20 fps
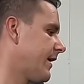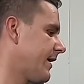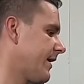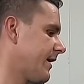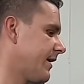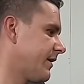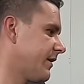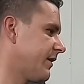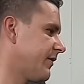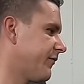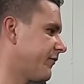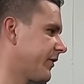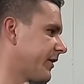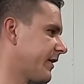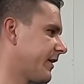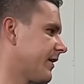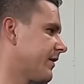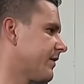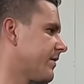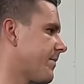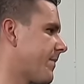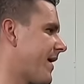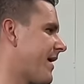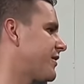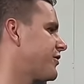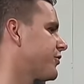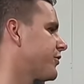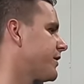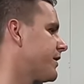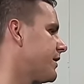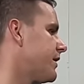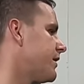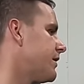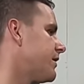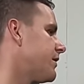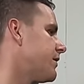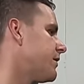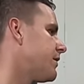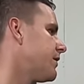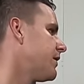And if we can get the battery
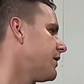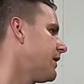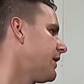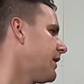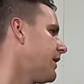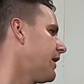in,